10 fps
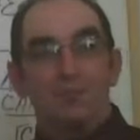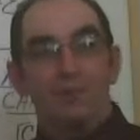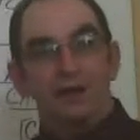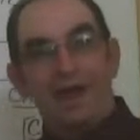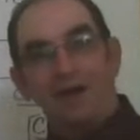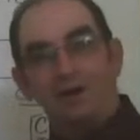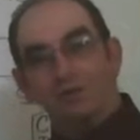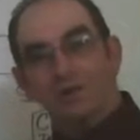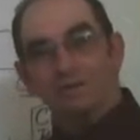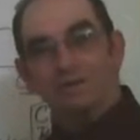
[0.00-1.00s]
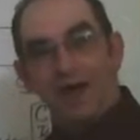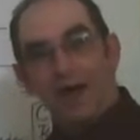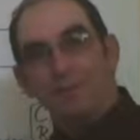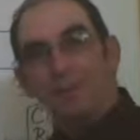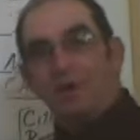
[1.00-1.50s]
But now, this
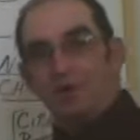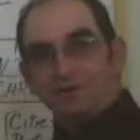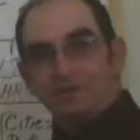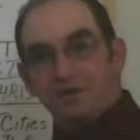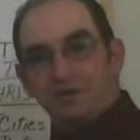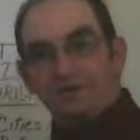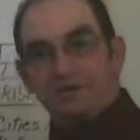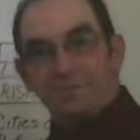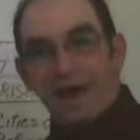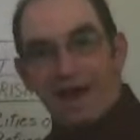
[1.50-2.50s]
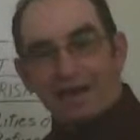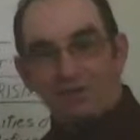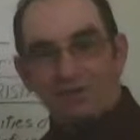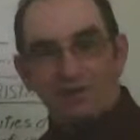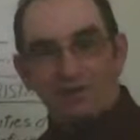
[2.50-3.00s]
time, they're sending some
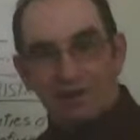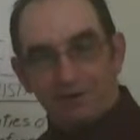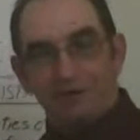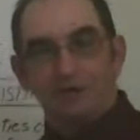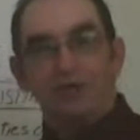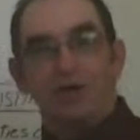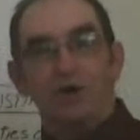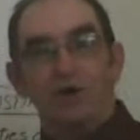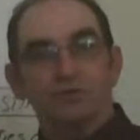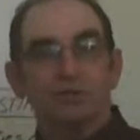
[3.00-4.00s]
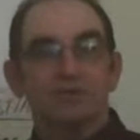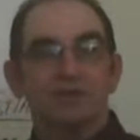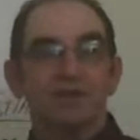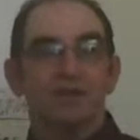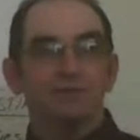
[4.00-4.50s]
spies in there. They're going to go to the
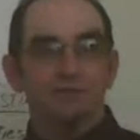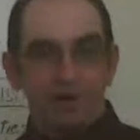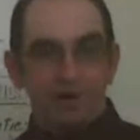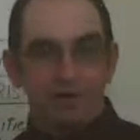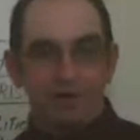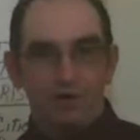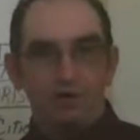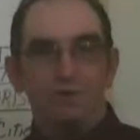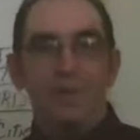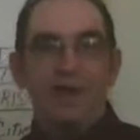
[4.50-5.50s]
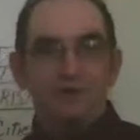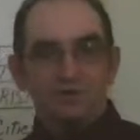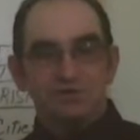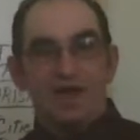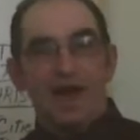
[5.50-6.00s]
city of Jericho
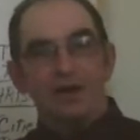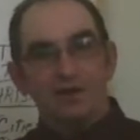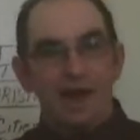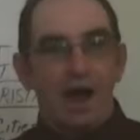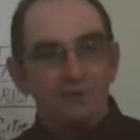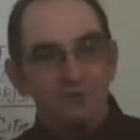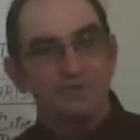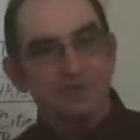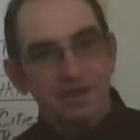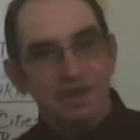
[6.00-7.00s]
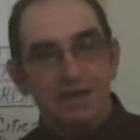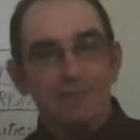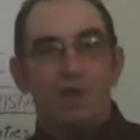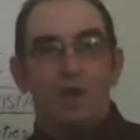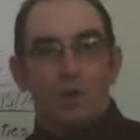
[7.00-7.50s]
to scout it out to
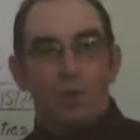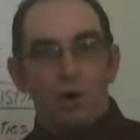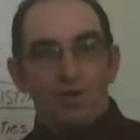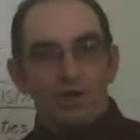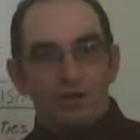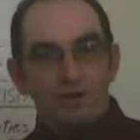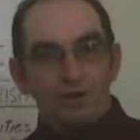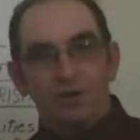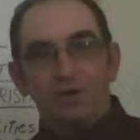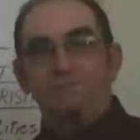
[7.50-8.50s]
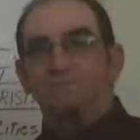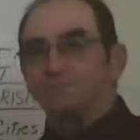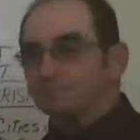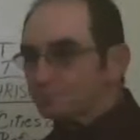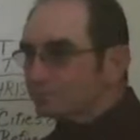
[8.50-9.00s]
see what they can do.
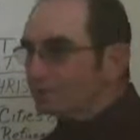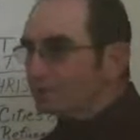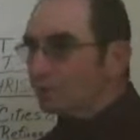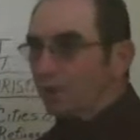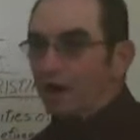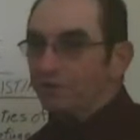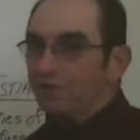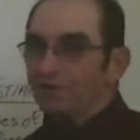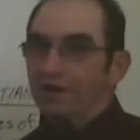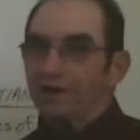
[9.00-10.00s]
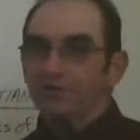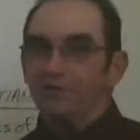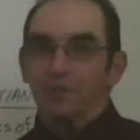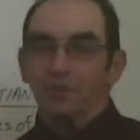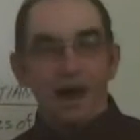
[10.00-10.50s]
While they're there,
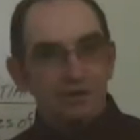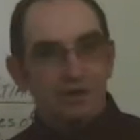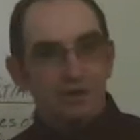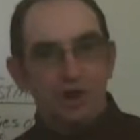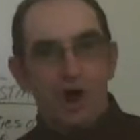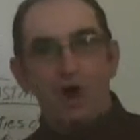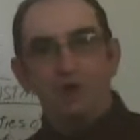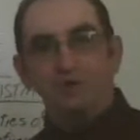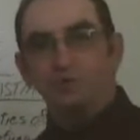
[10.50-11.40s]
they're about to get caught.